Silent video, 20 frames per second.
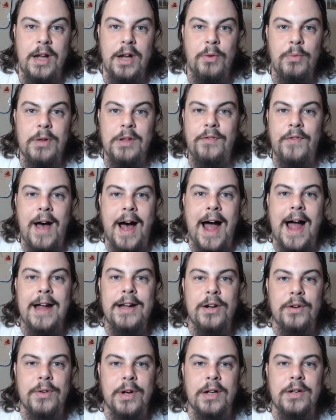Well, if I
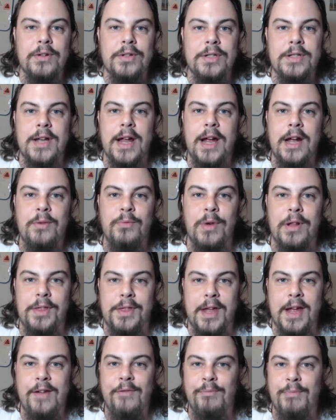don't understand what
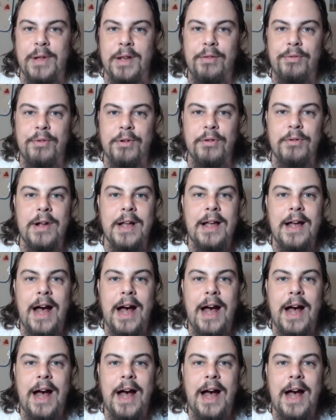they've been through,